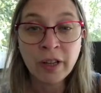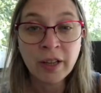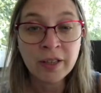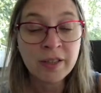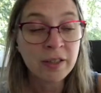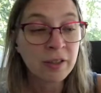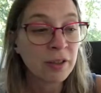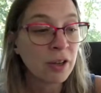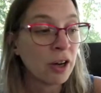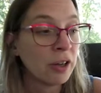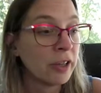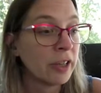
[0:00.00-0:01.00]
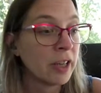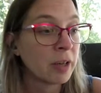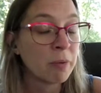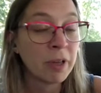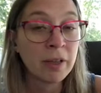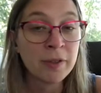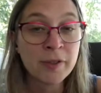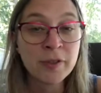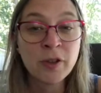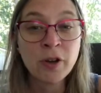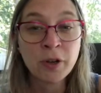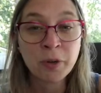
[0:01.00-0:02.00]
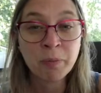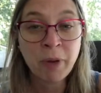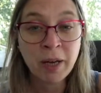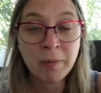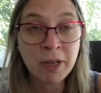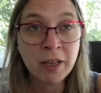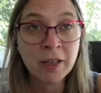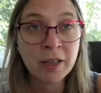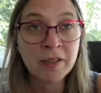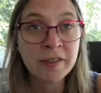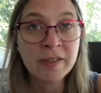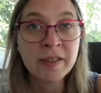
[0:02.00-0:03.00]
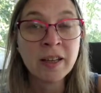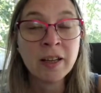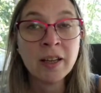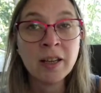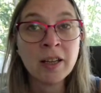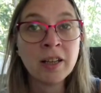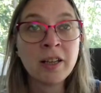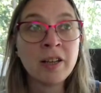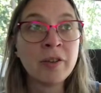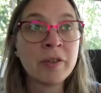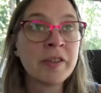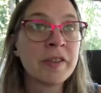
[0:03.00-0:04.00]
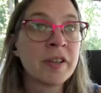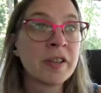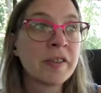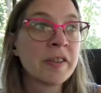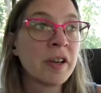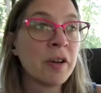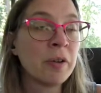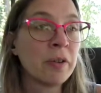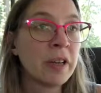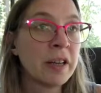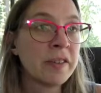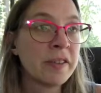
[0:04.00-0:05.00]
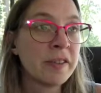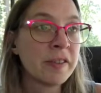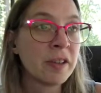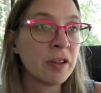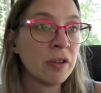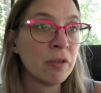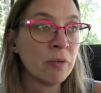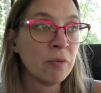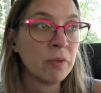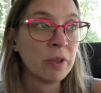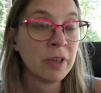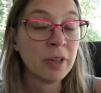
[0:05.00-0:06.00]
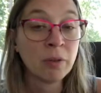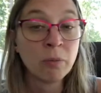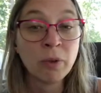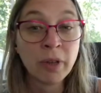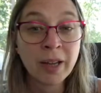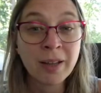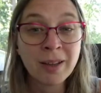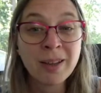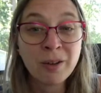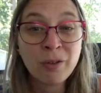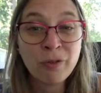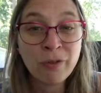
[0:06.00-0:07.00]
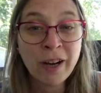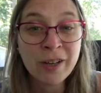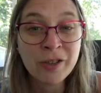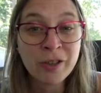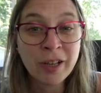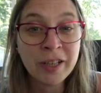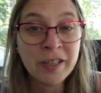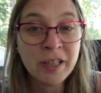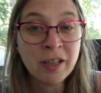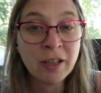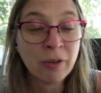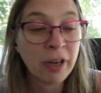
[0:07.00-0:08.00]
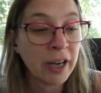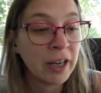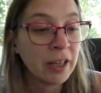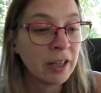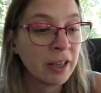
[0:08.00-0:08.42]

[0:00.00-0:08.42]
I like to call it like my little song baby, because, it starts out as this little, like a little fragile idea, right?